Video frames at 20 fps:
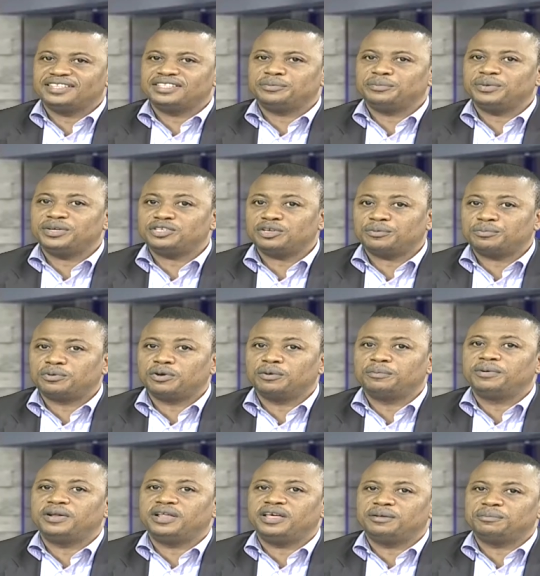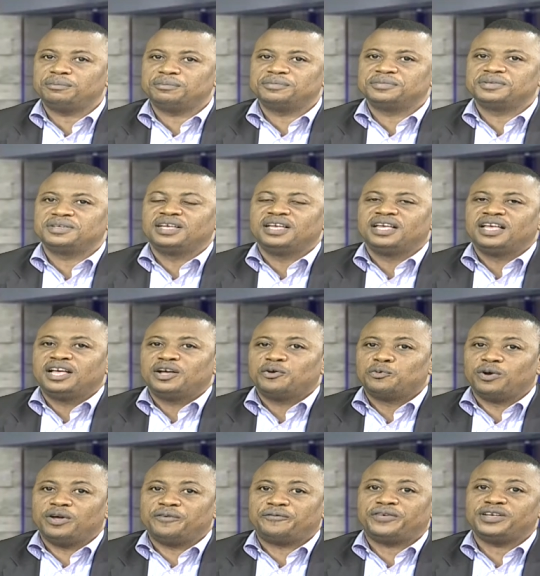the major problem
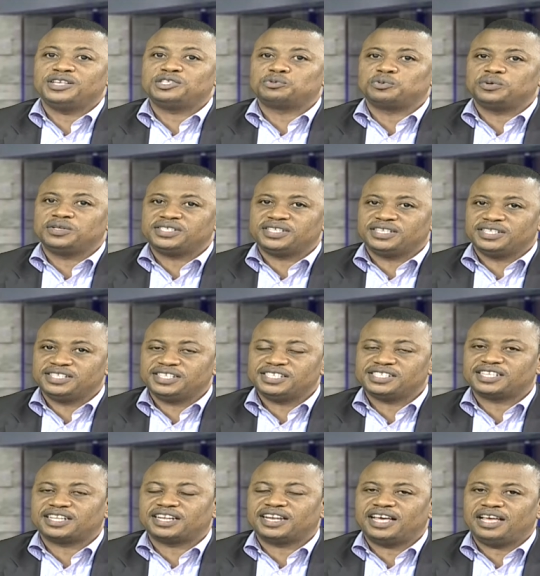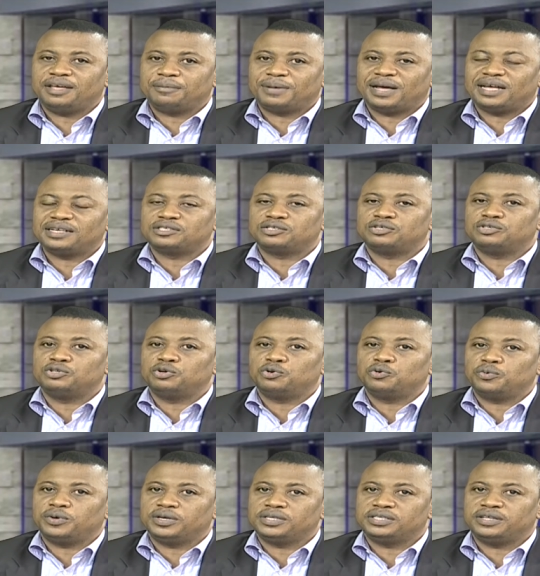we're faced with in this climb has to do
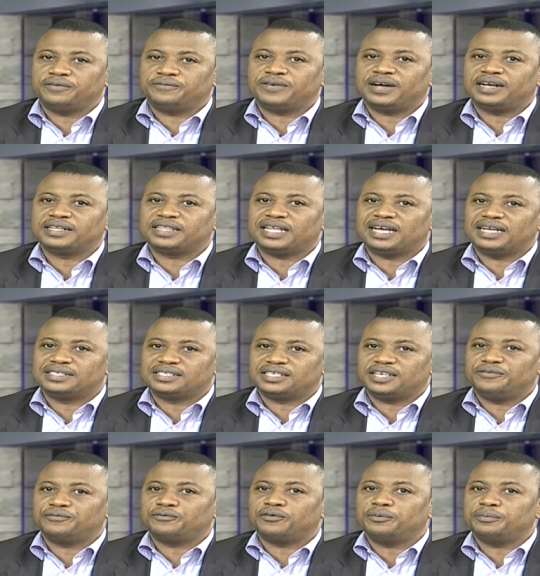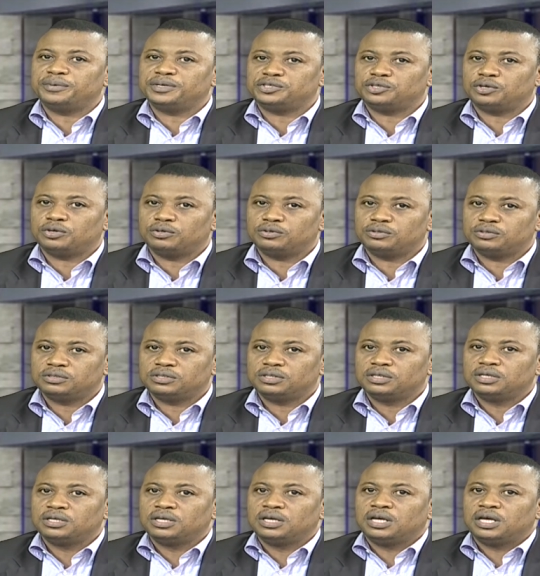with the fact that information
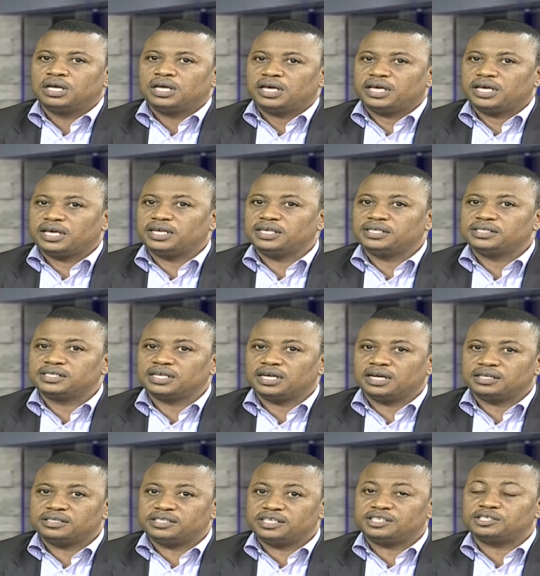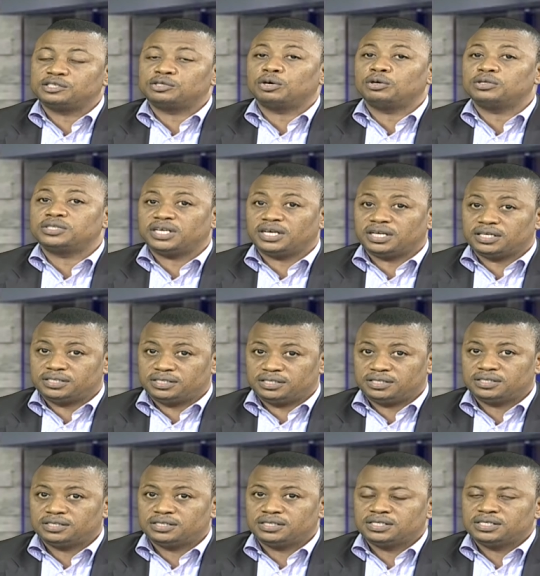is uh, distorted.
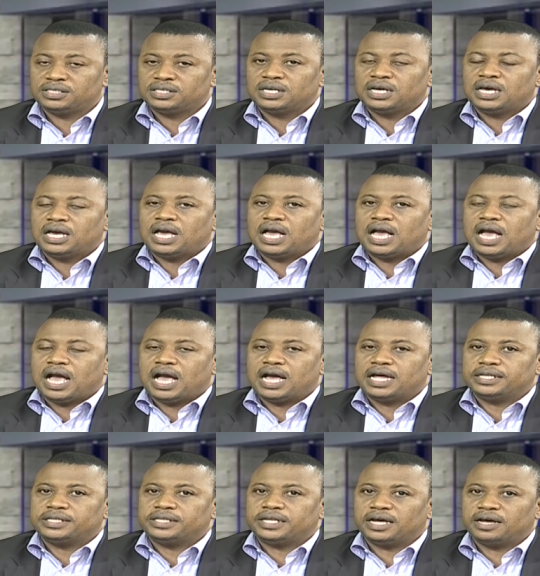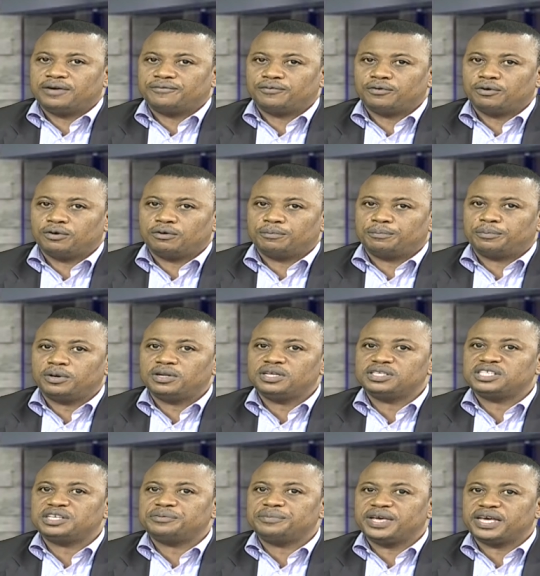And uh, for
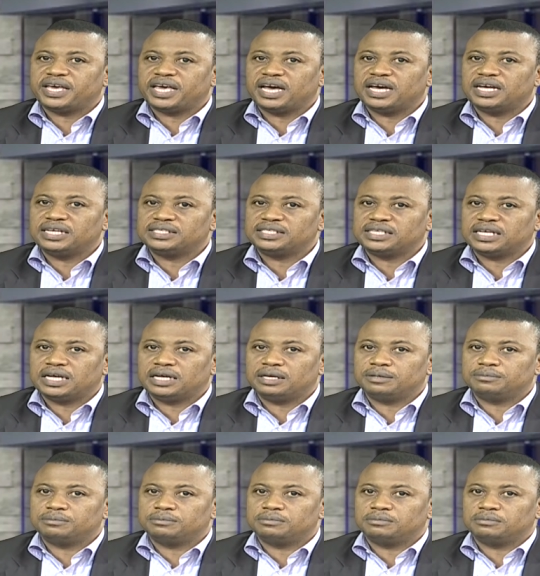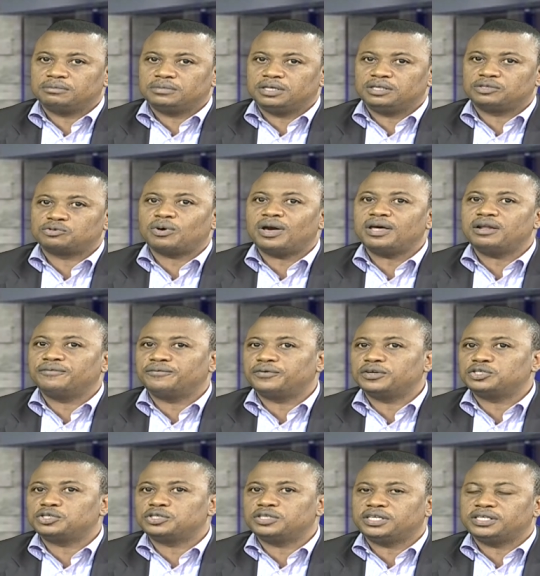policymakers, um, it's quite
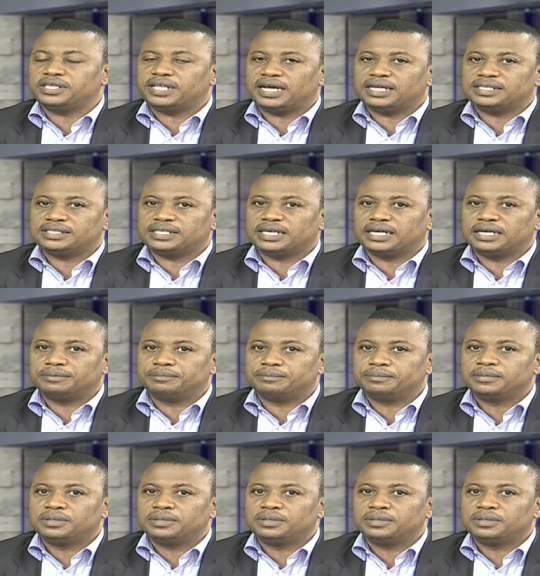unfortunate that um,